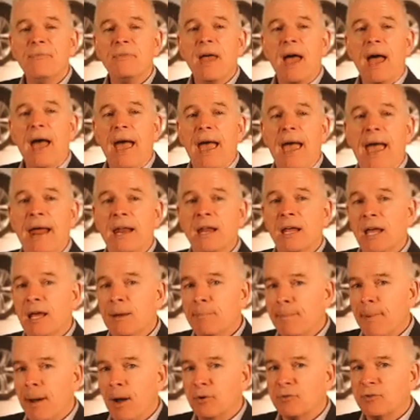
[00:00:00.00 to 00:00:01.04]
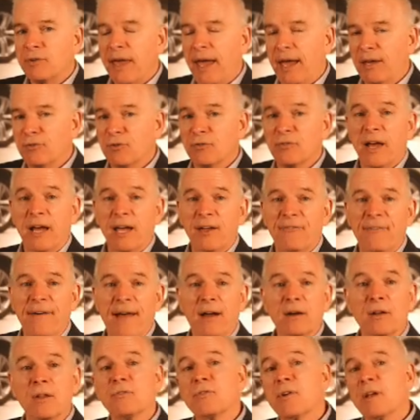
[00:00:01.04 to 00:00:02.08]
And in most cases, I have
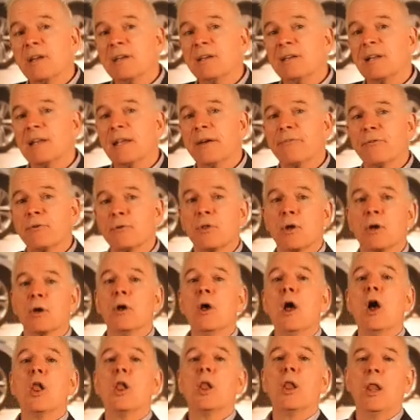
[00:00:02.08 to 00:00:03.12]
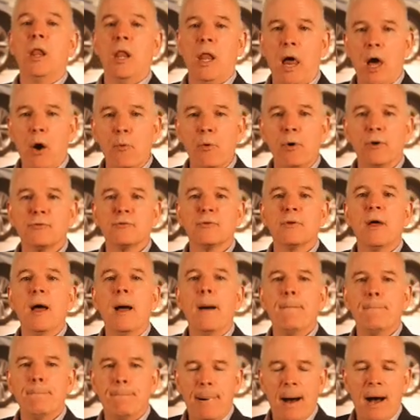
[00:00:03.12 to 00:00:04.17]
found it's going to deliver the lowest
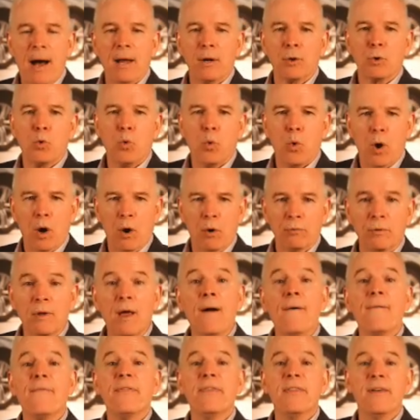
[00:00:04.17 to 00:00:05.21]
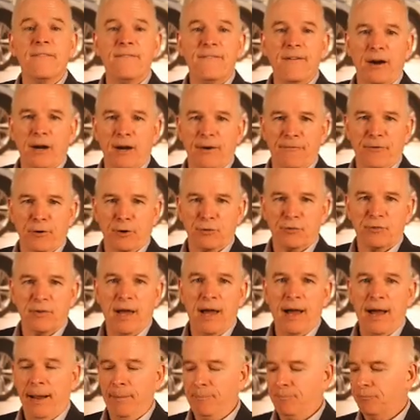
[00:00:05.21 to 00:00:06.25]
bond quote the very first
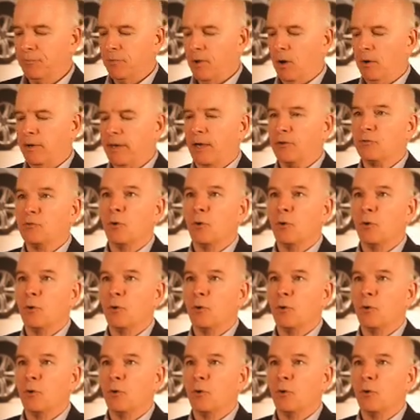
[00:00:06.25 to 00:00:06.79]
time. Okay, so I